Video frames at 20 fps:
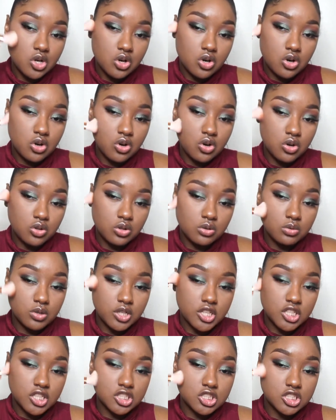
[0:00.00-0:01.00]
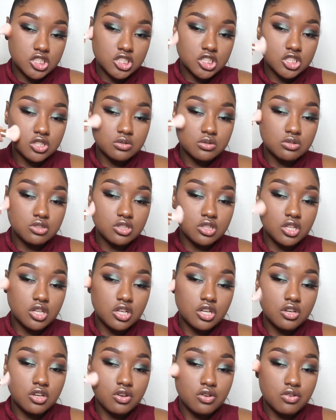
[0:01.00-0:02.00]
all the way to
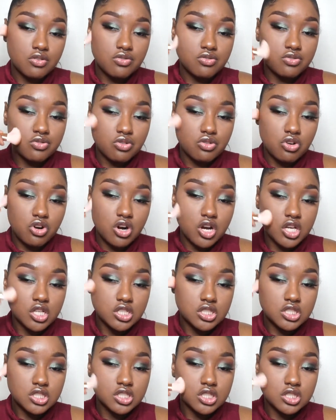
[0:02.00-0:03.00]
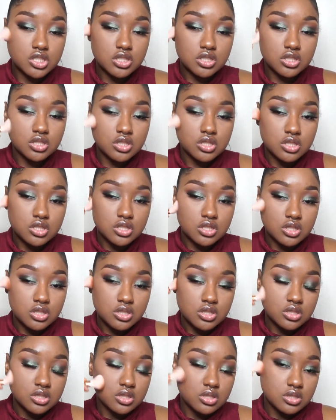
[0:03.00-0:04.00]
the front.
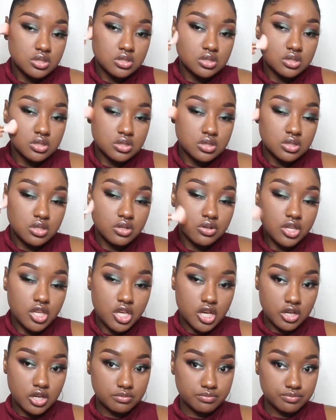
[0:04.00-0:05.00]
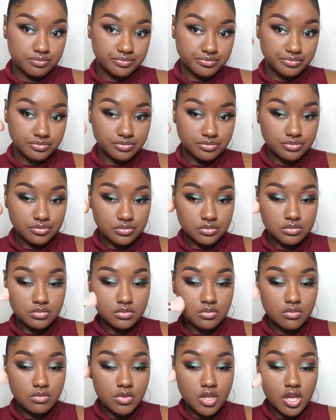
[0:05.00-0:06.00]
So yeah,
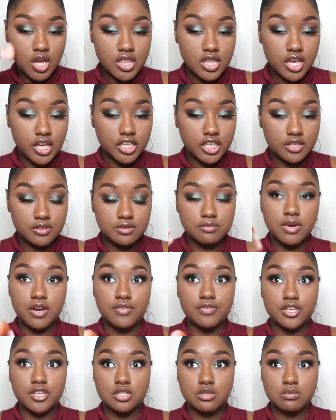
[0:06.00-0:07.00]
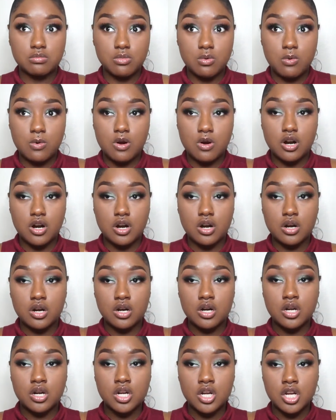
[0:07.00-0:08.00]
and that gives my face more
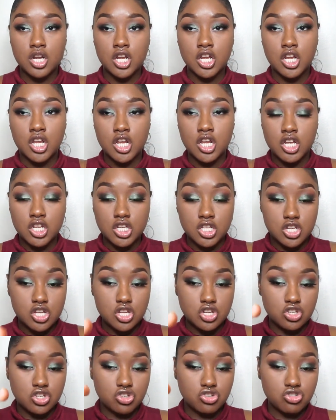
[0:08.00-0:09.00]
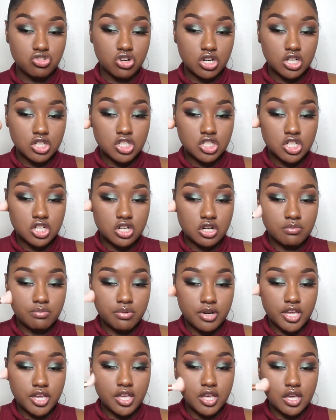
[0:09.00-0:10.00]
structure,
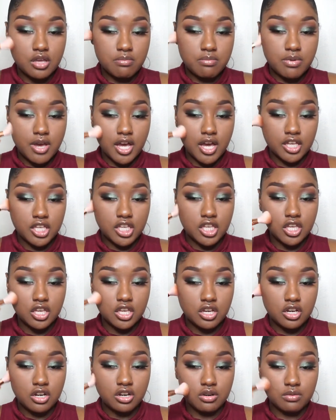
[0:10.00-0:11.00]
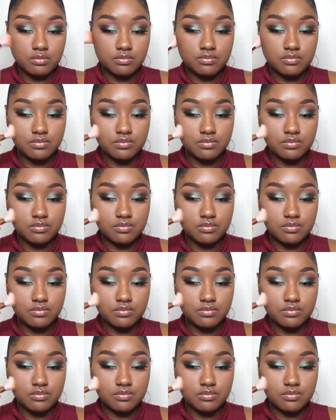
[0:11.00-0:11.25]
bringing it back here